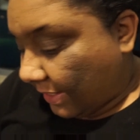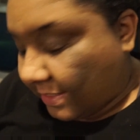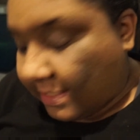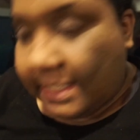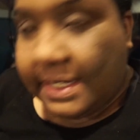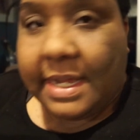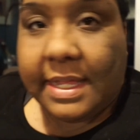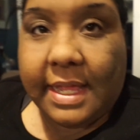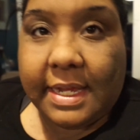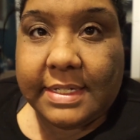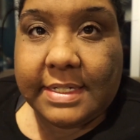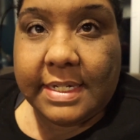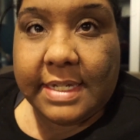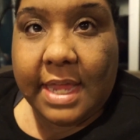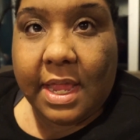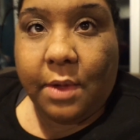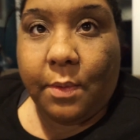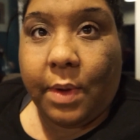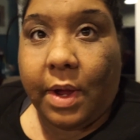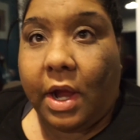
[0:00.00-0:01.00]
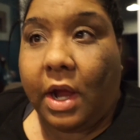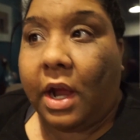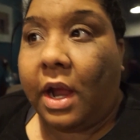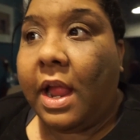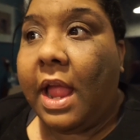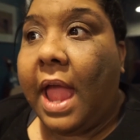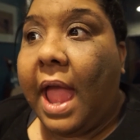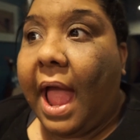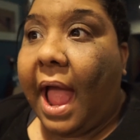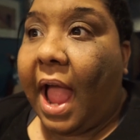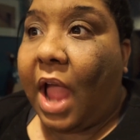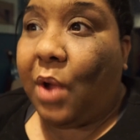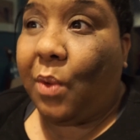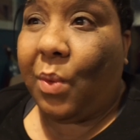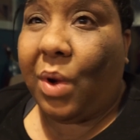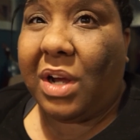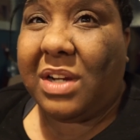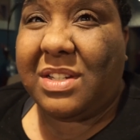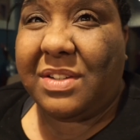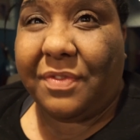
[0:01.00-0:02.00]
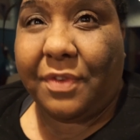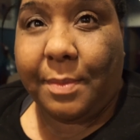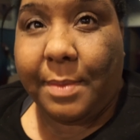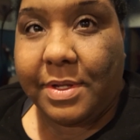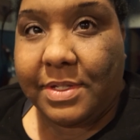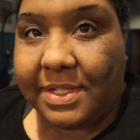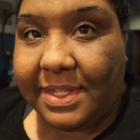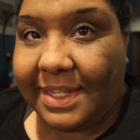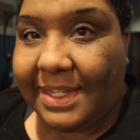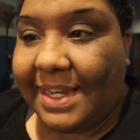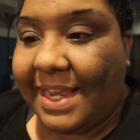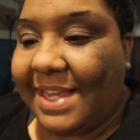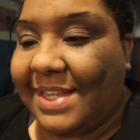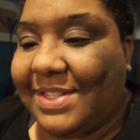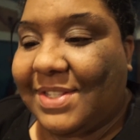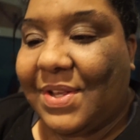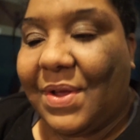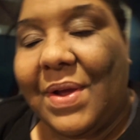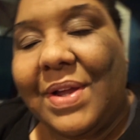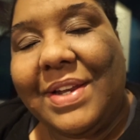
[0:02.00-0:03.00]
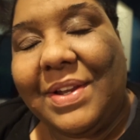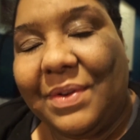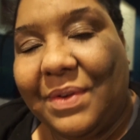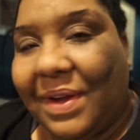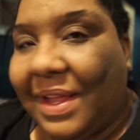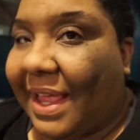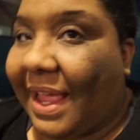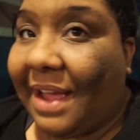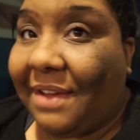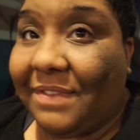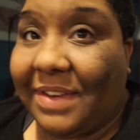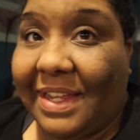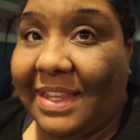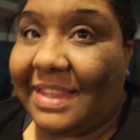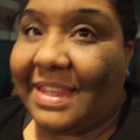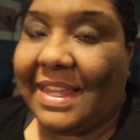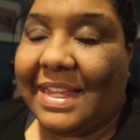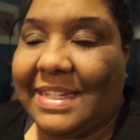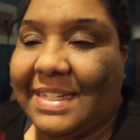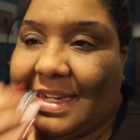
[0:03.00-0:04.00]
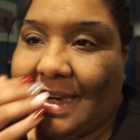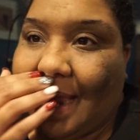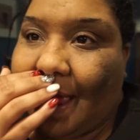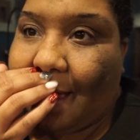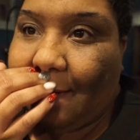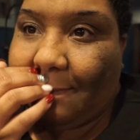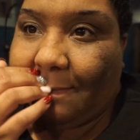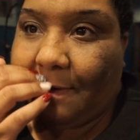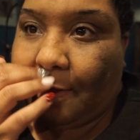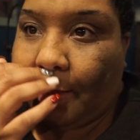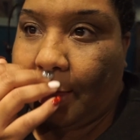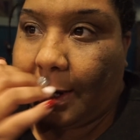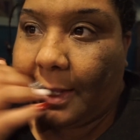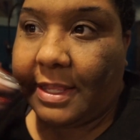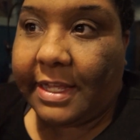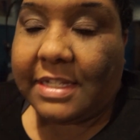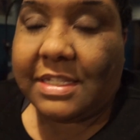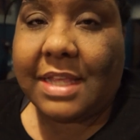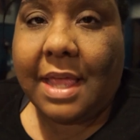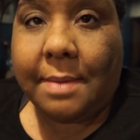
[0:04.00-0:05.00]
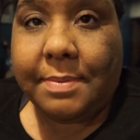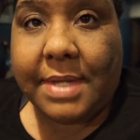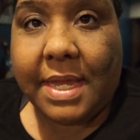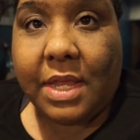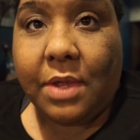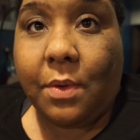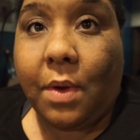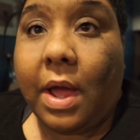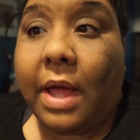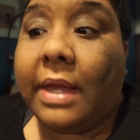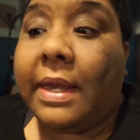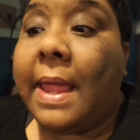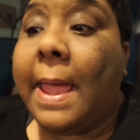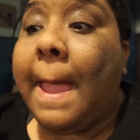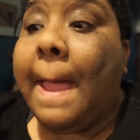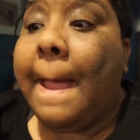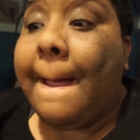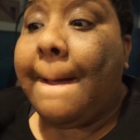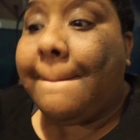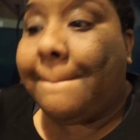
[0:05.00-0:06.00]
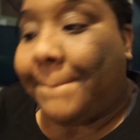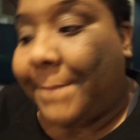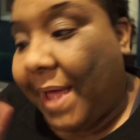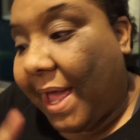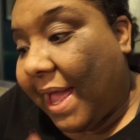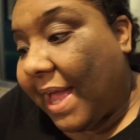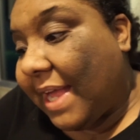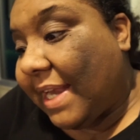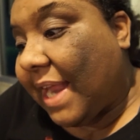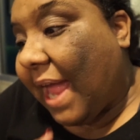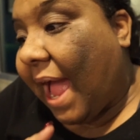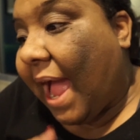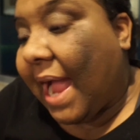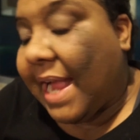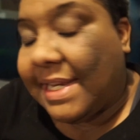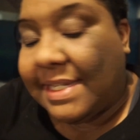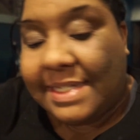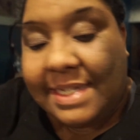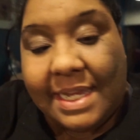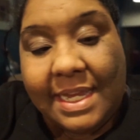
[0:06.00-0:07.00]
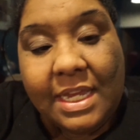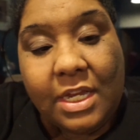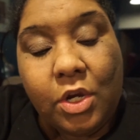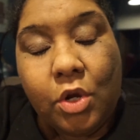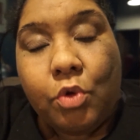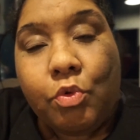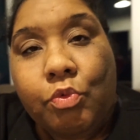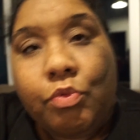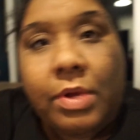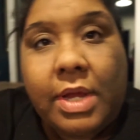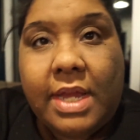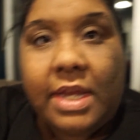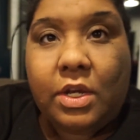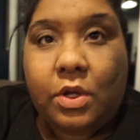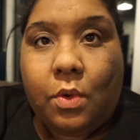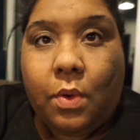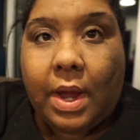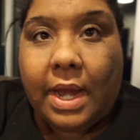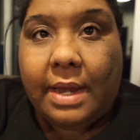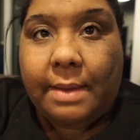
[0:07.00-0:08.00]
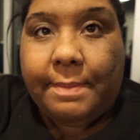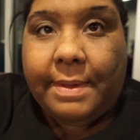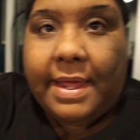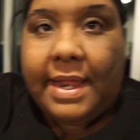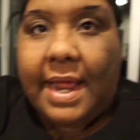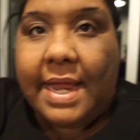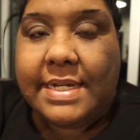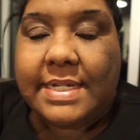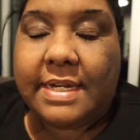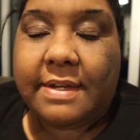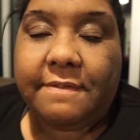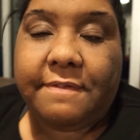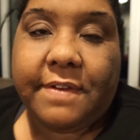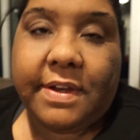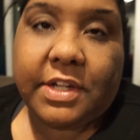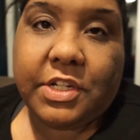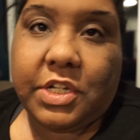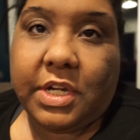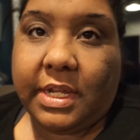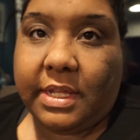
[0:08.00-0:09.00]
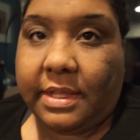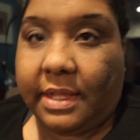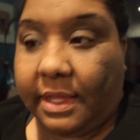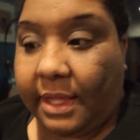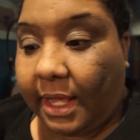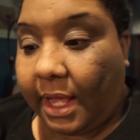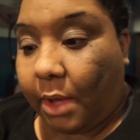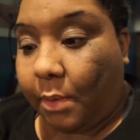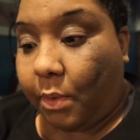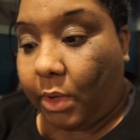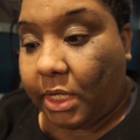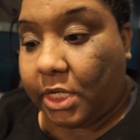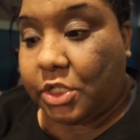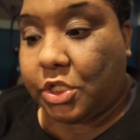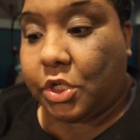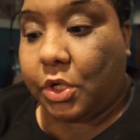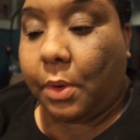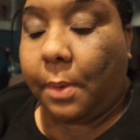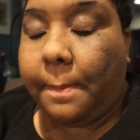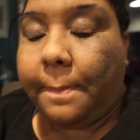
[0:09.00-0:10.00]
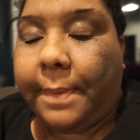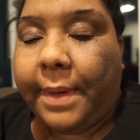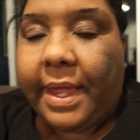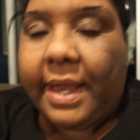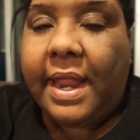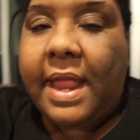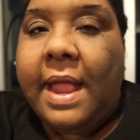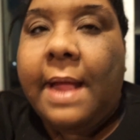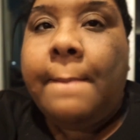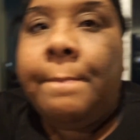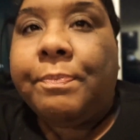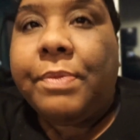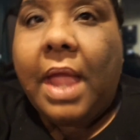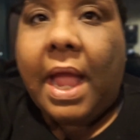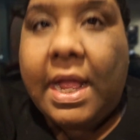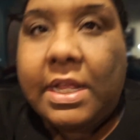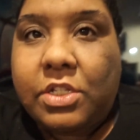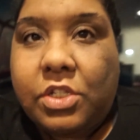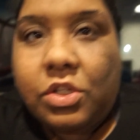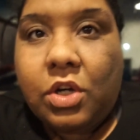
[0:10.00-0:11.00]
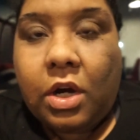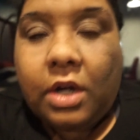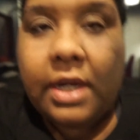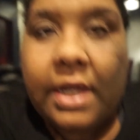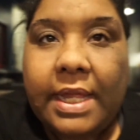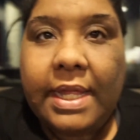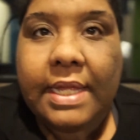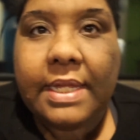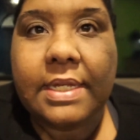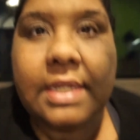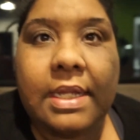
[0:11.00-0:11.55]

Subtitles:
it's a day like today where I worked for most of the day, so I don't really have didn't have a lot of things to update you on, but I did read quite a bit. I didn't finish anything like I wanted to, but I started